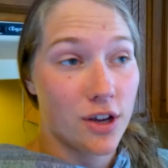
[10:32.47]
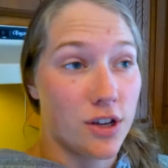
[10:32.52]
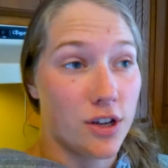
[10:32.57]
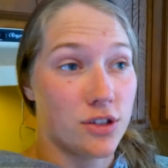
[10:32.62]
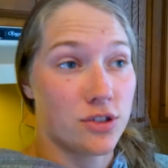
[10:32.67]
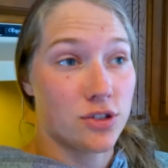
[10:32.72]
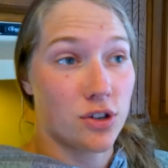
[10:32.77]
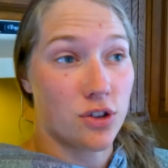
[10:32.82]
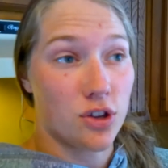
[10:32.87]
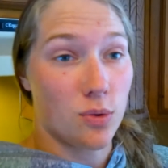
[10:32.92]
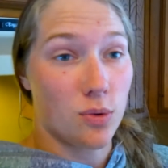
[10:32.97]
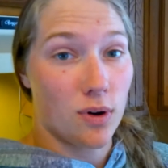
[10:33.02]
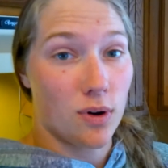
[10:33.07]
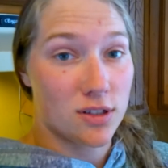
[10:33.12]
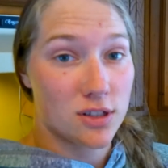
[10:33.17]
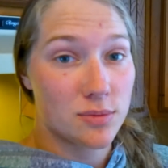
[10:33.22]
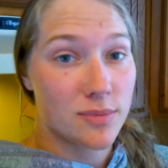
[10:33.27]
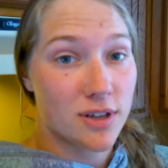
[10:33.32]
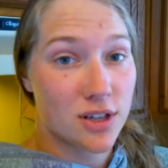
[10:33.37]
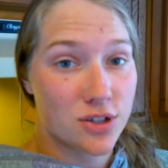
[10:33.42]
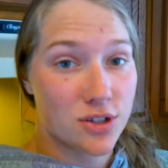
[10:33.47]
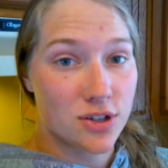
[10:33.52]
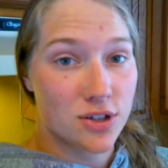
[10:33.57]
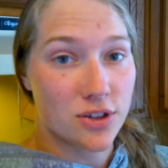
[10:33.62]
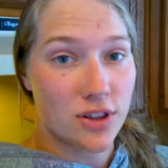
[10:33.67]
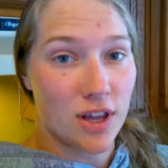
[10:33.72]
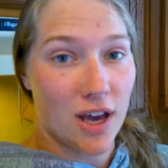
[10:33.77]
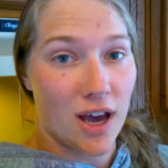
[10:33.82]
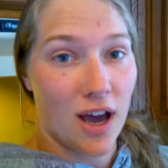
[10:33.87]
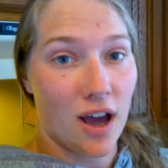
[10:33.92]
So you want to make sure
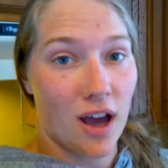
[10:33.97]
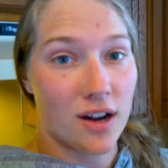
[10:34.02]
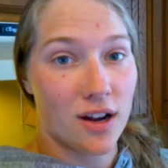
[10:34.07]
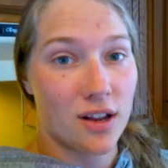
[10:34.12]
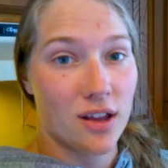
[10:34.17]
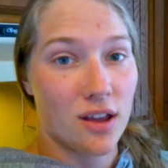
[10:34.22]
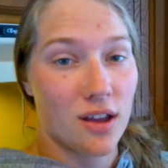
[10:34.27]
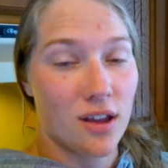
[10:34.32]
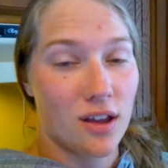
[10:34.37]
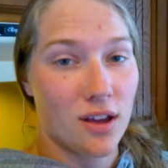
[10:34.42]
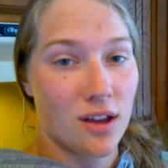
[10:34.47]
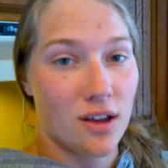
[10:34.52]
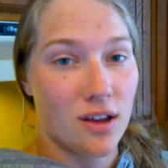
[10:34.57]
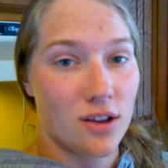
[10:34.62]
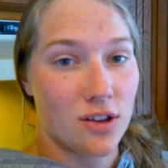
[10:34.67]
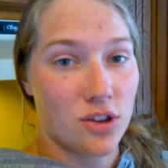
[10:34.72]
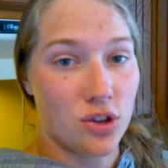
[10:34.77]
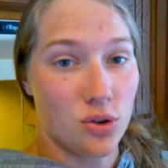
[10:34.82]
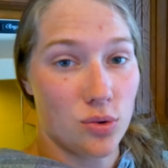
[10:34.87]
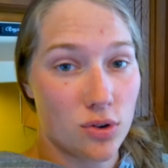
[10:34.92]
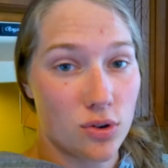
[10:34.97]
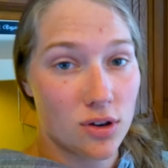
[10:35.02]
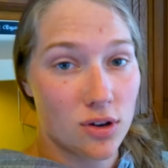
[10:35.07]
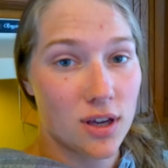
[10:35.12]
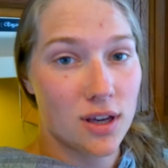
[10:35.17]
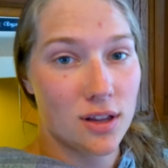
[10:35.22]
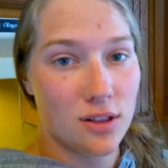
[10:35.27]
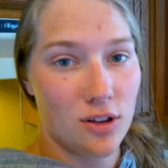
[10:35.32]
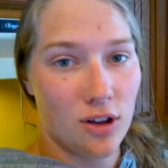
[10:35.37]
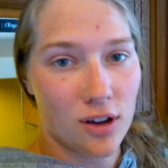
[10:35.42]
that you cook
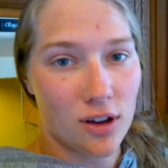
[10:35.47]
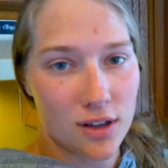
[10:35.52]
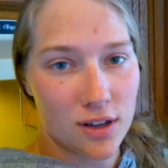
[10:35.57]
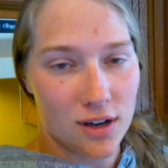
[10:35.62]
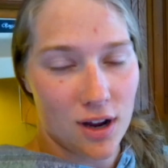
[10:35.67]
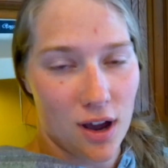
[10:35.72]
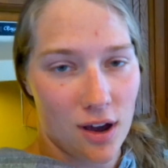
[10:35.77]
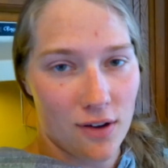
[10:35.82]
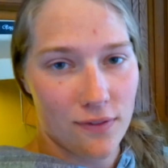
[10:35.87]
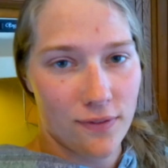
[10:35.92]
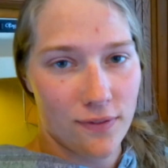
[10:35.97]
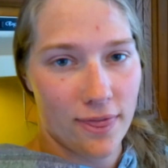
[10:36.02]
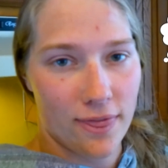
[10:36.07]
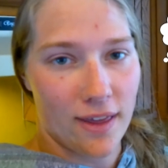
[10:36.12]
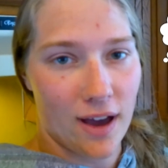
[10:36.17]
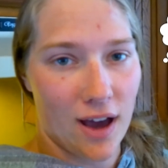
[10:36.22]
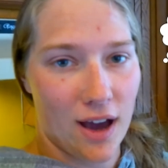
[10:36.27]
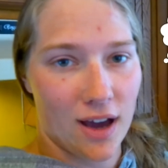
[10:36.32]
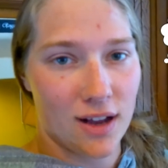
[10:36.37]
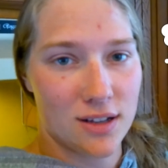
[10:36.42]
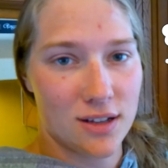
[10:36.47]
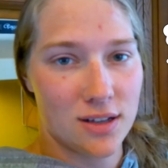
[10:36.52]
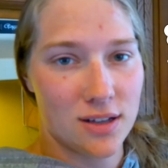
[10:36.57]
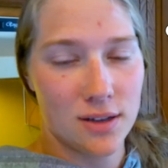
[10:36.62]
it long enough that